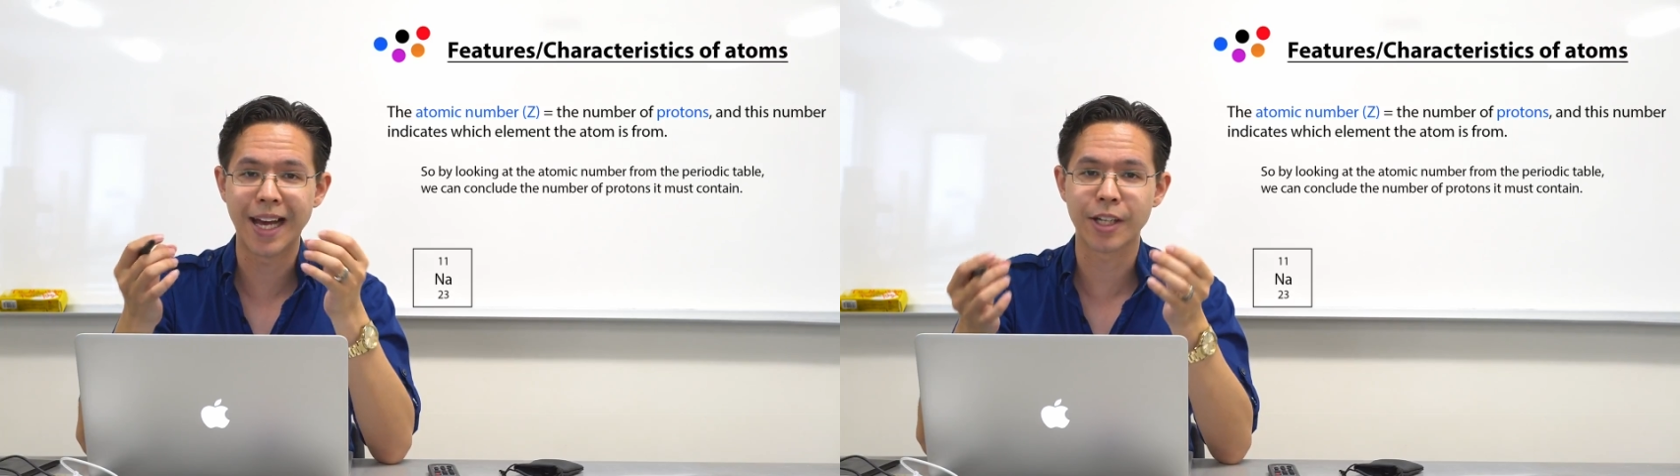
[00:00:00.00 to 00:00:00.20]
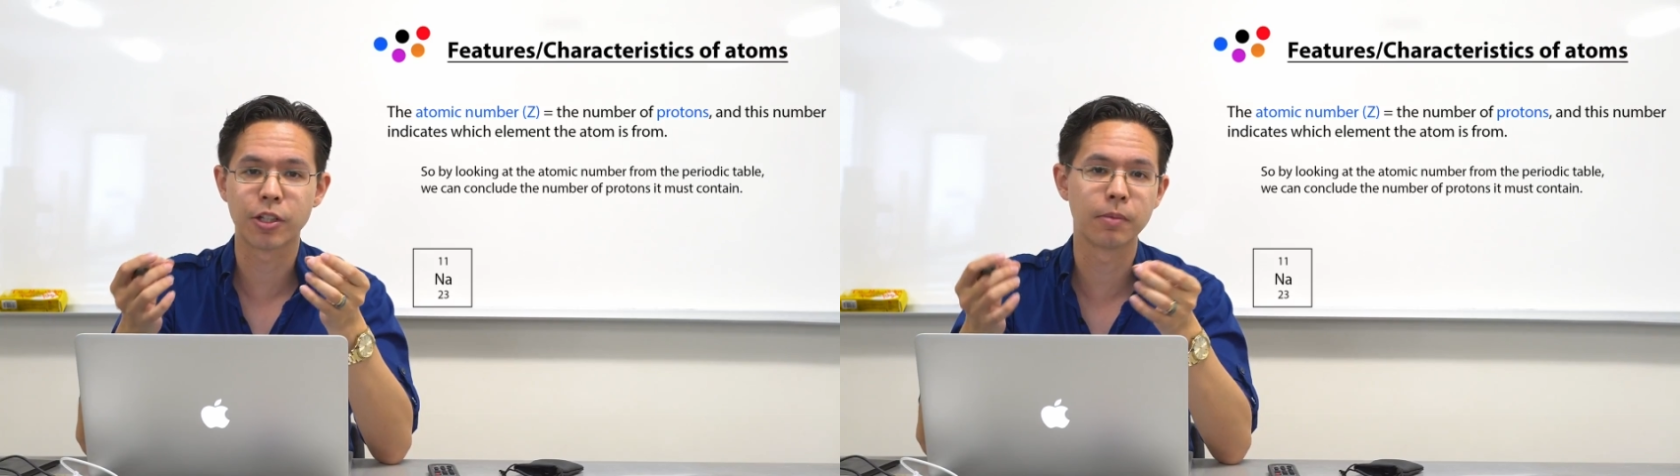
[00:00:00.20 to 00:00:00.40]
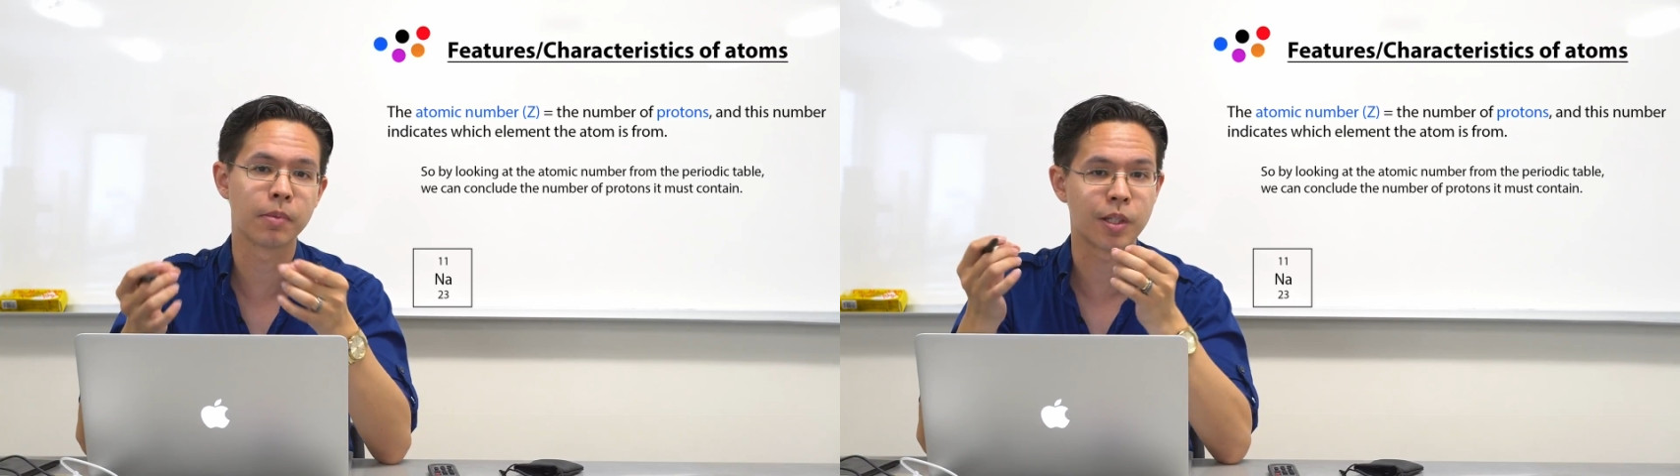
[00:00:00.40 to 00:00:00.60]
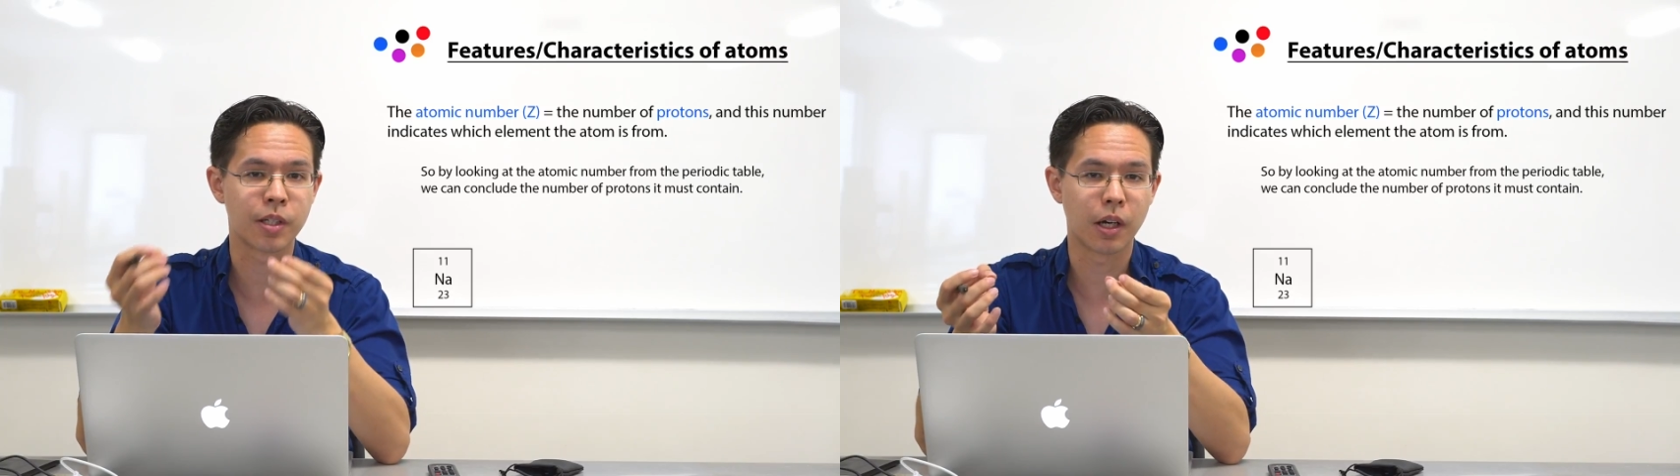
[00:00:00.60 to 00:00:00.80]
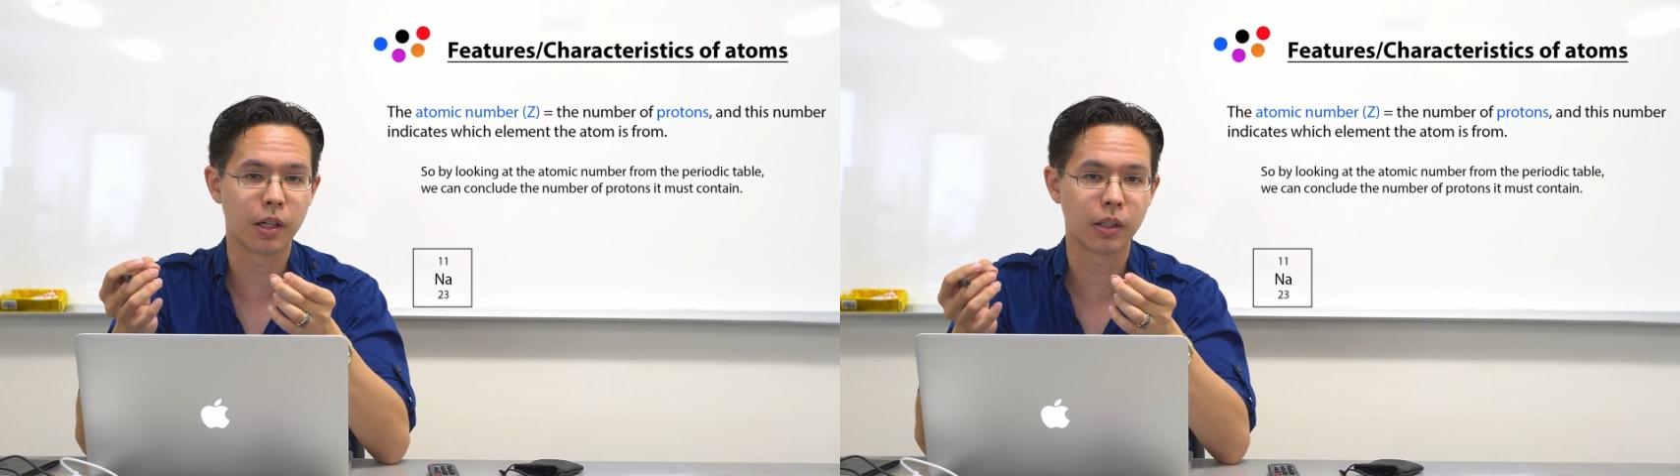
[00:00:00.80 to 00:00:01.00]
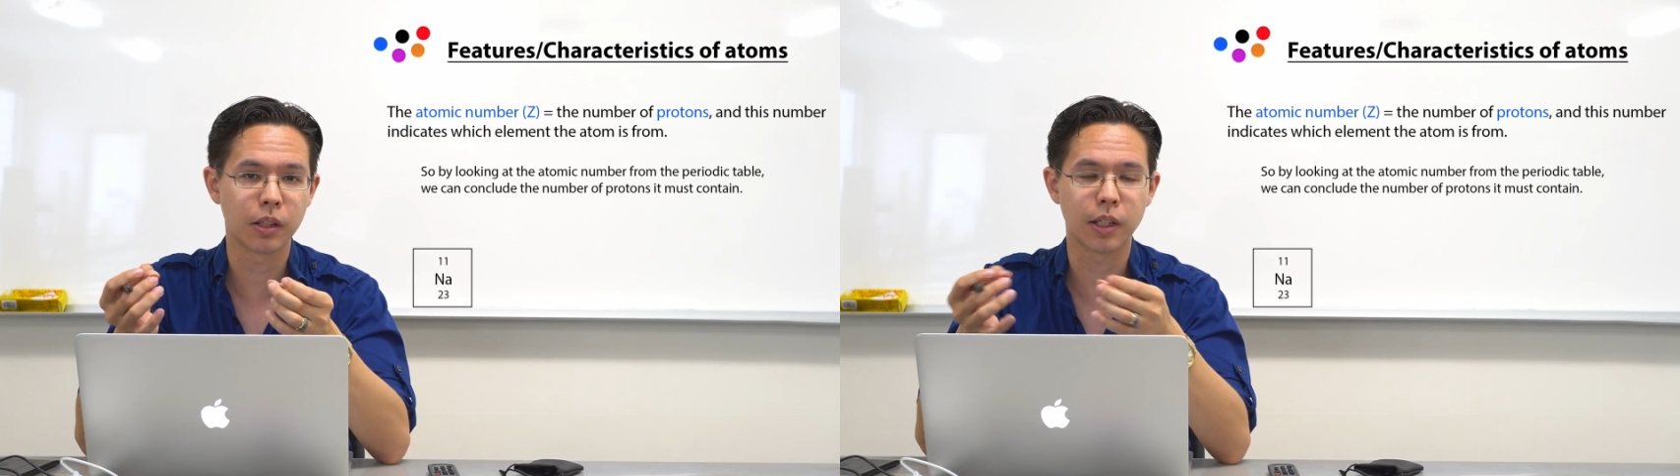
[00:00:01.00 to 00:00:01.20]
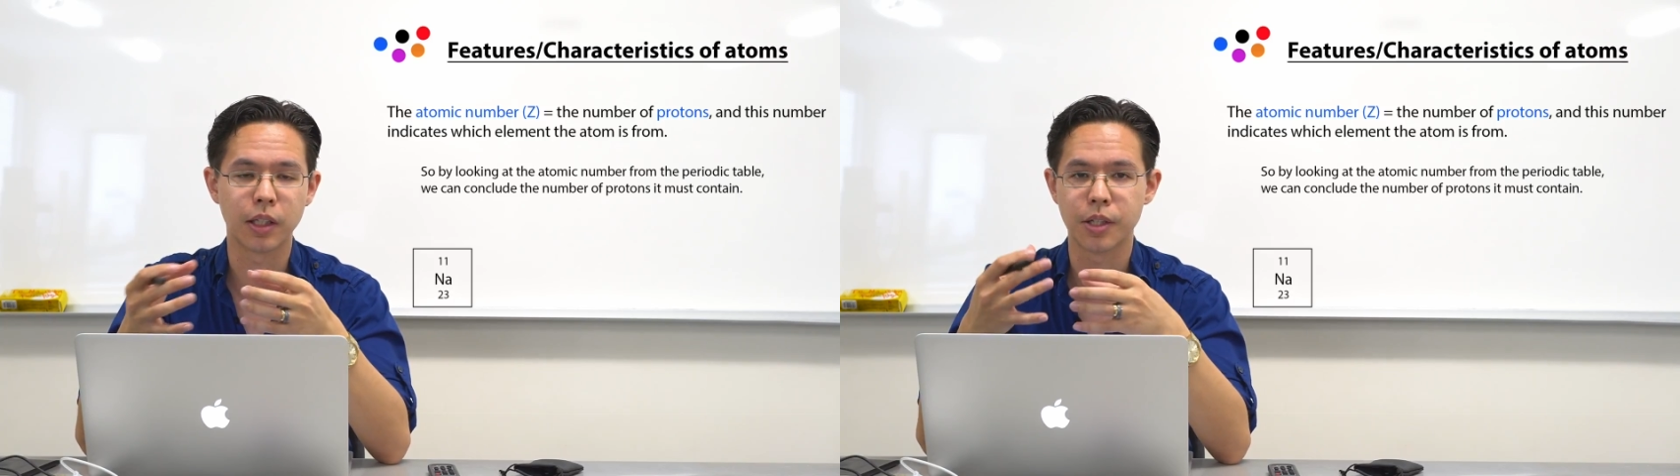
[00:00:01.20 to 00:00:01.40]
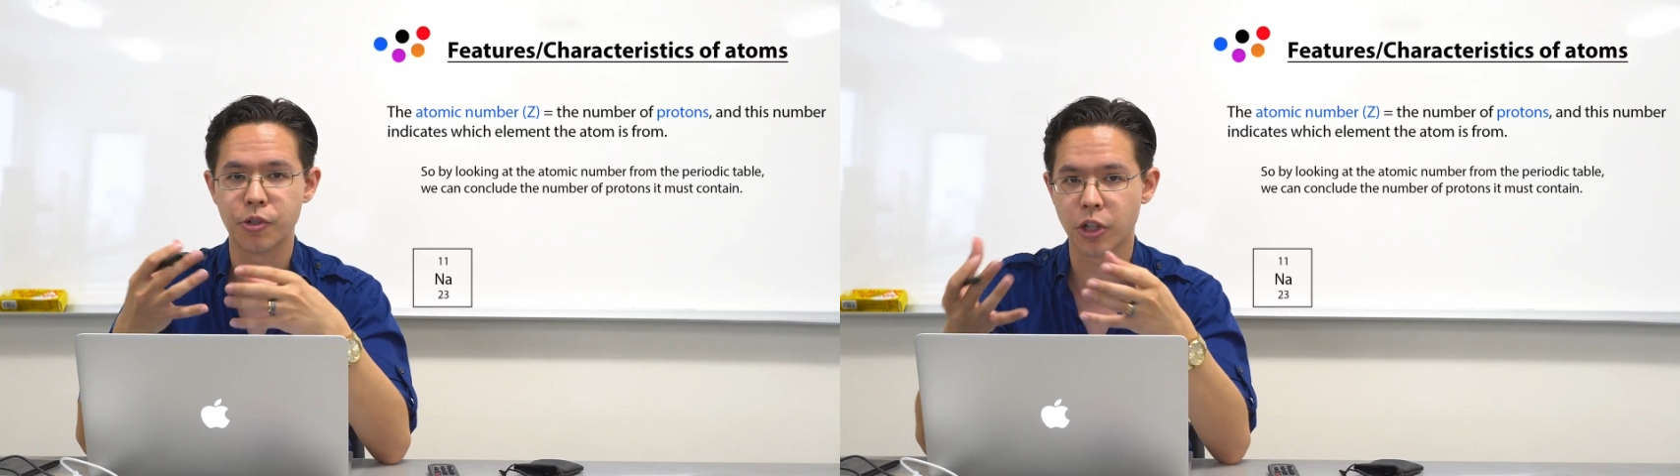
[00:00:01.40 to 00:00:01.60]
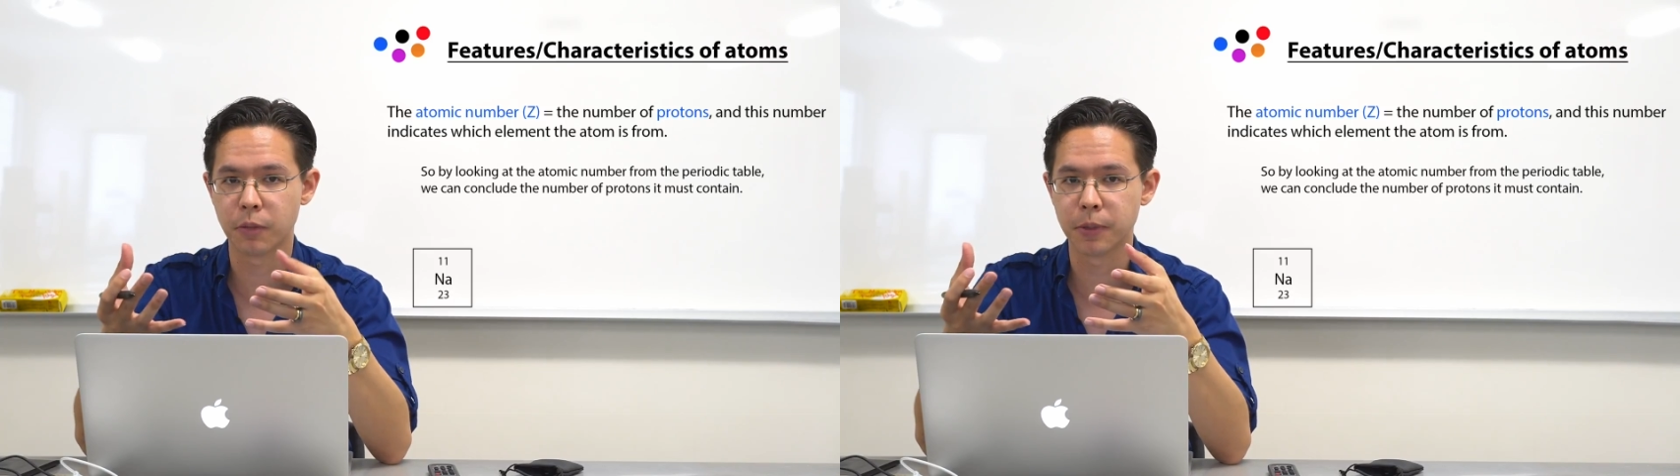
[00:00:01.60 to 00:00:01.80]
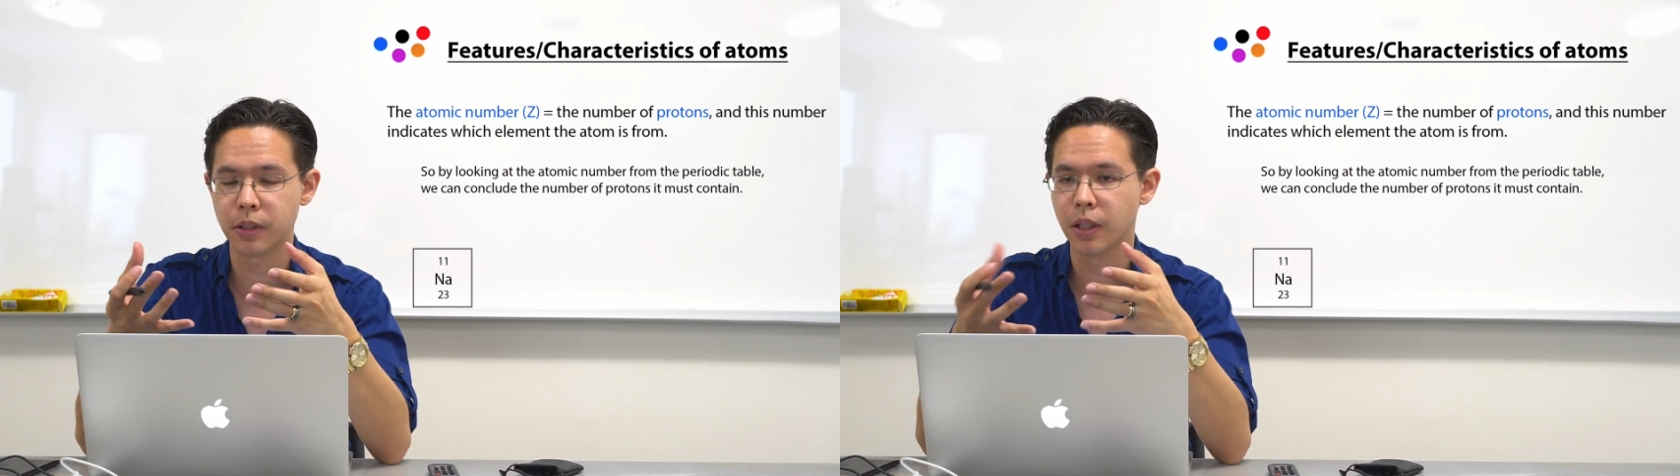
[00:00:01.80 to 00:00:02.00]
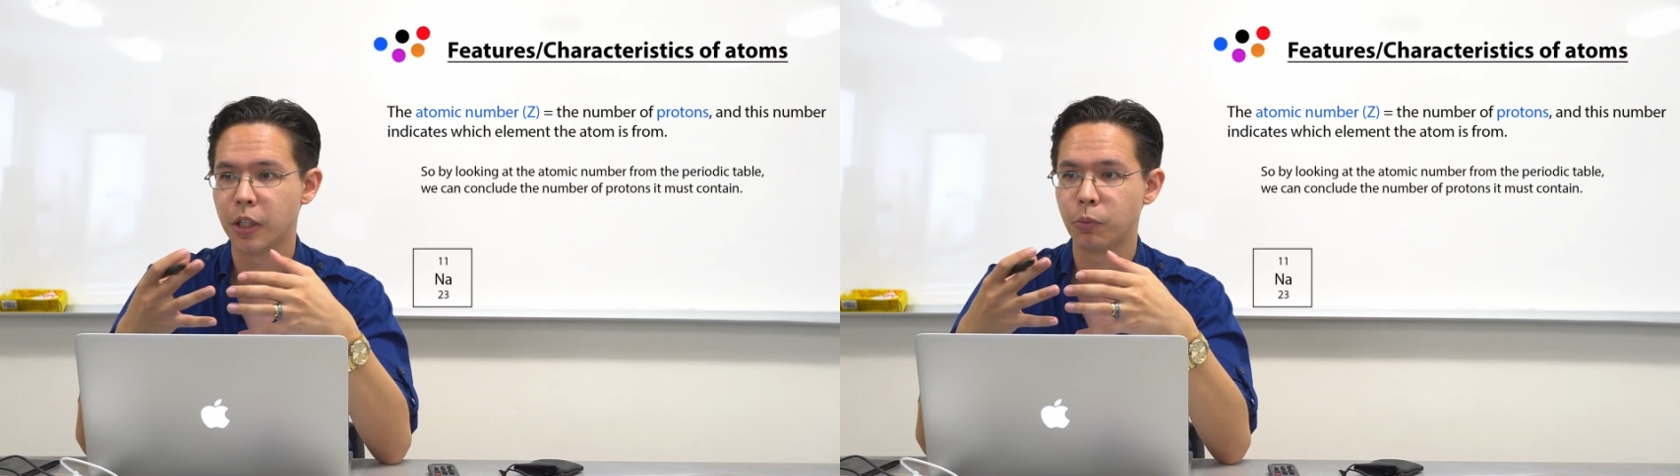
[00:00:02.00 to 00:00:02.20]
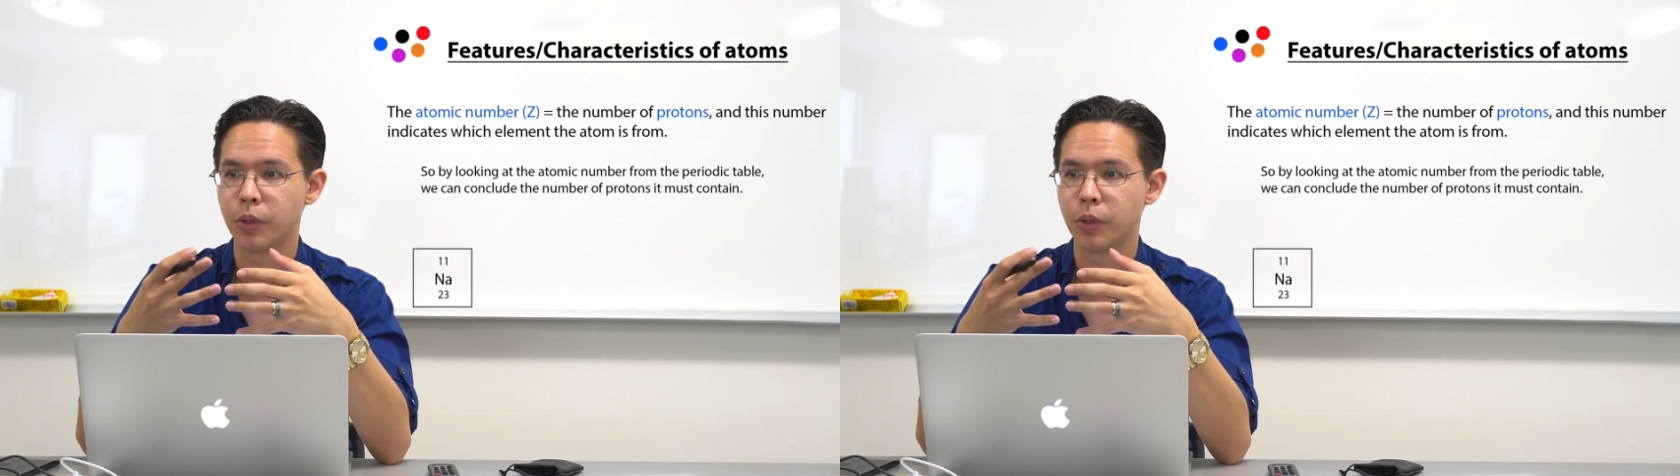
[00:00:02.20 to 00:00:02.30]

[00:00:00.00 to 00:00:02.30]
Atomzahl in German,